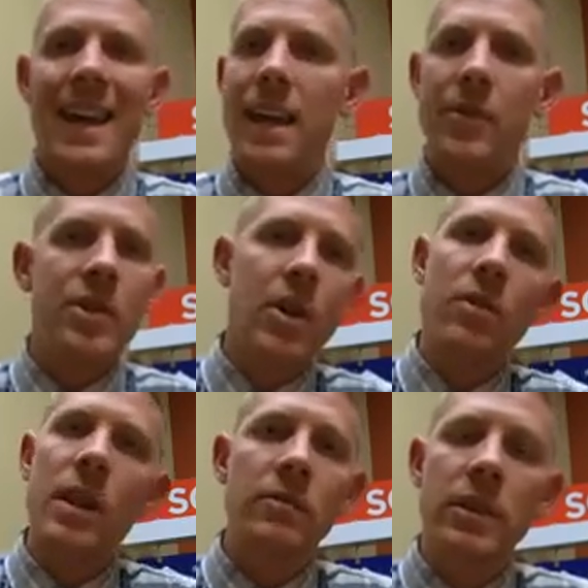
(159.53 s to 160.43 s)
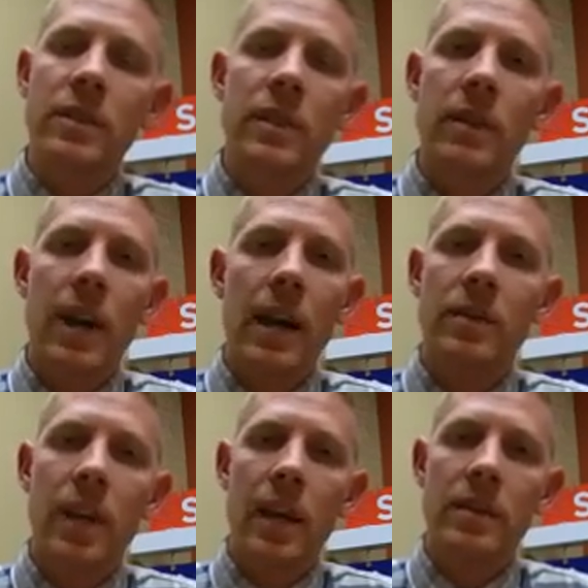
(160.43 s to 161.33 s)
even though they've listed their
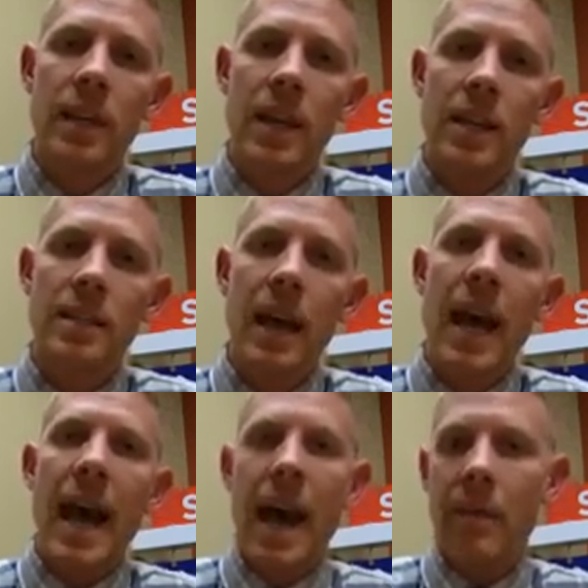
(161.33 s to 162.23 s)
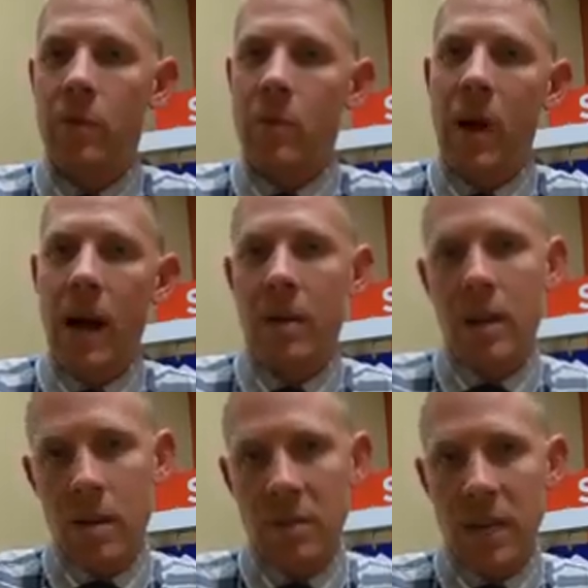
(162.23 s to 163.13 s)
house as is, after a buyer
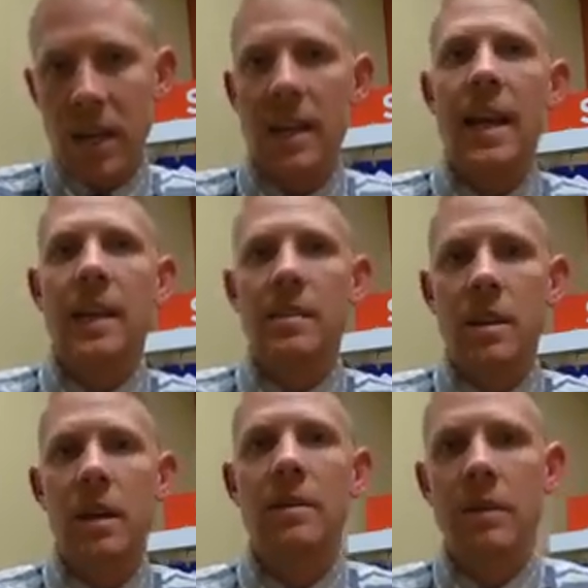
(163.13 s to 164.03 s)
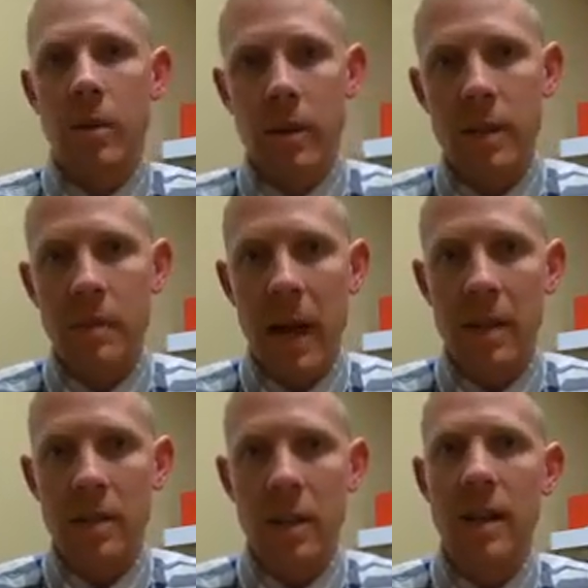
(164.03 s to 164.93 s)
comes in and does their
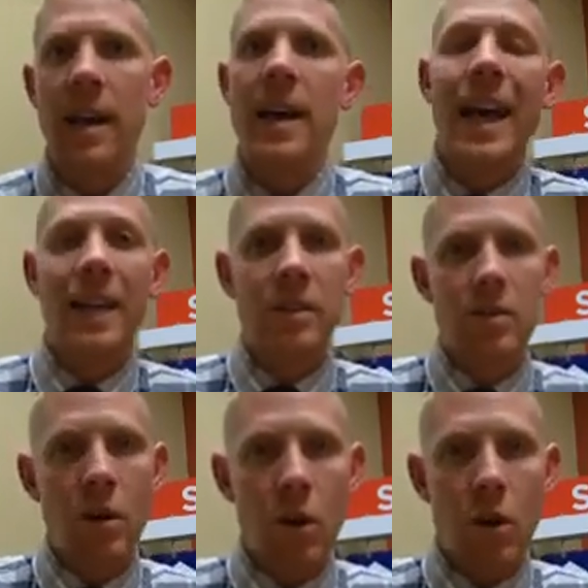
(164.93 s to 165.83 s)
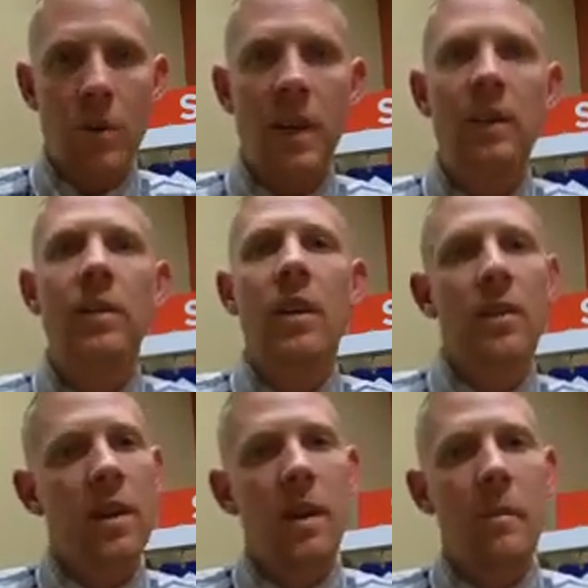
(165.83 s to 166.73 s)
inspection and determines
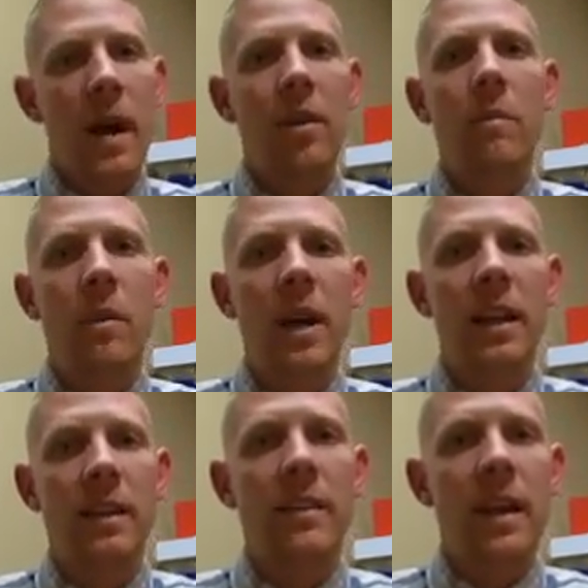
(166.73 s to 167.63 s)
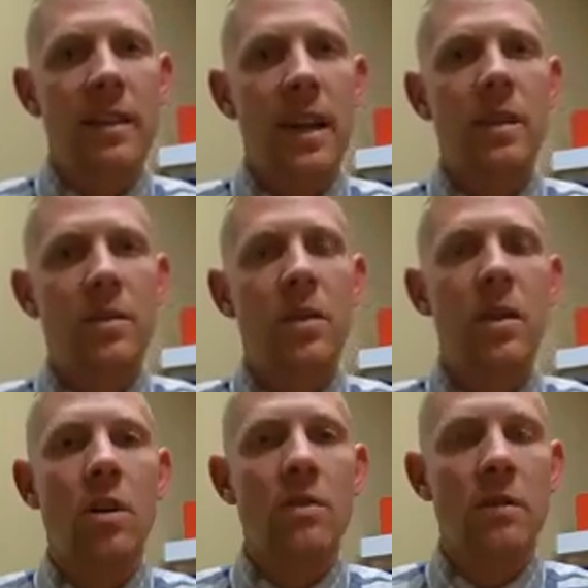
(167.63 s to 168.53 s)
the amount of money that they think it's going
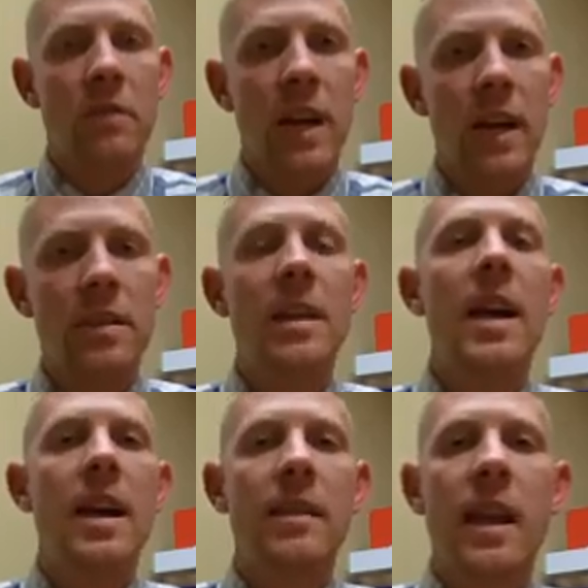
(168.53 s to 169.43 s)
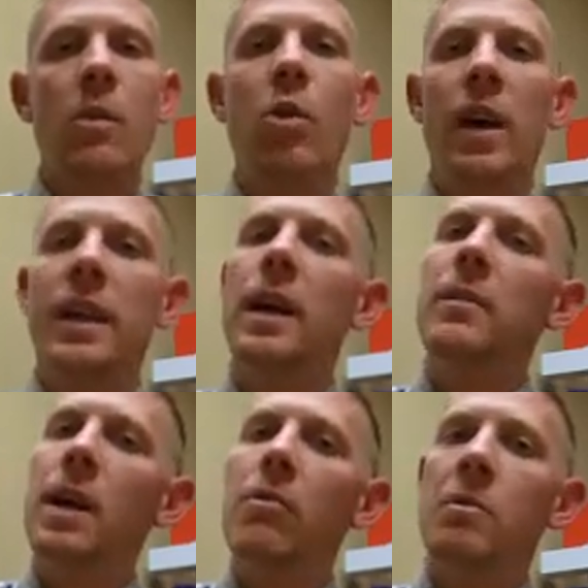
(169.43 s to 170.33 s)
to cost to fix, they will end
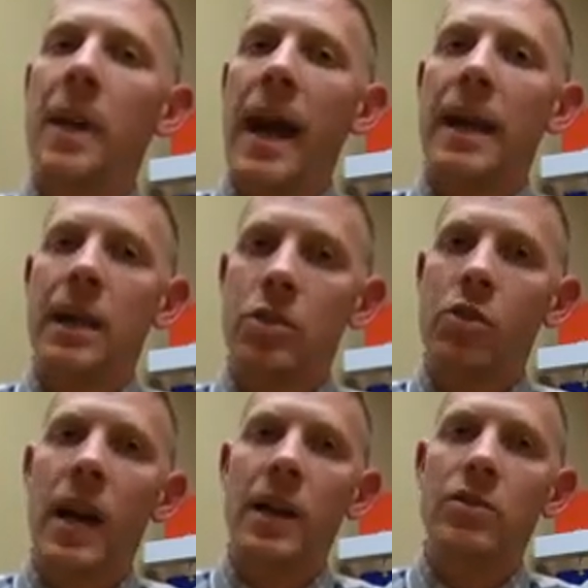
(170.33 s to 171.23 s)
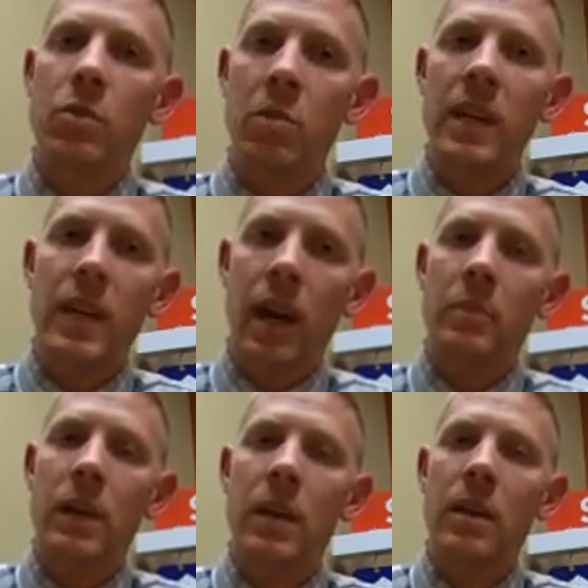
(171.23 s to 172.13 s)
up coming back and trying to beat up